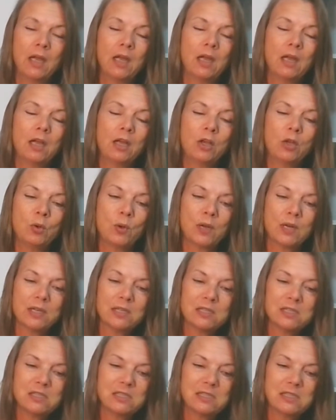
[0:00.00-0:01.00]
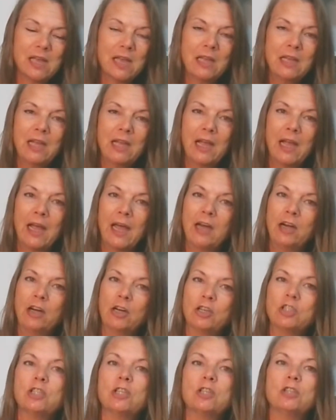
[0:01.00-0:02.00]
you can send that
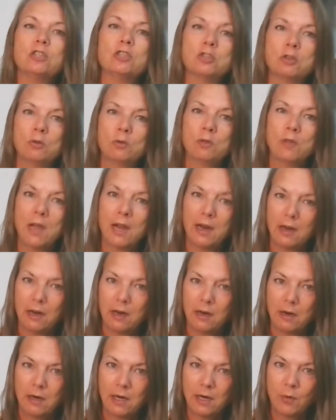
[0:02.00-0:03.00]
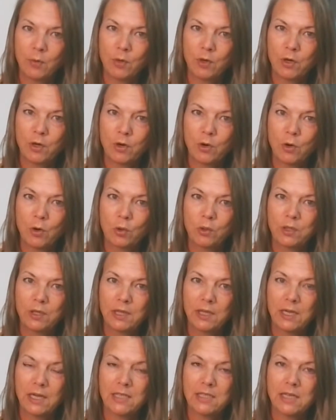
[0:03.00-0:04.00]
energy to that area where you're holding
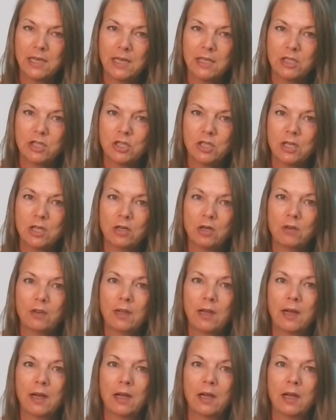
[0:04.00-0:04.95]
that tension or that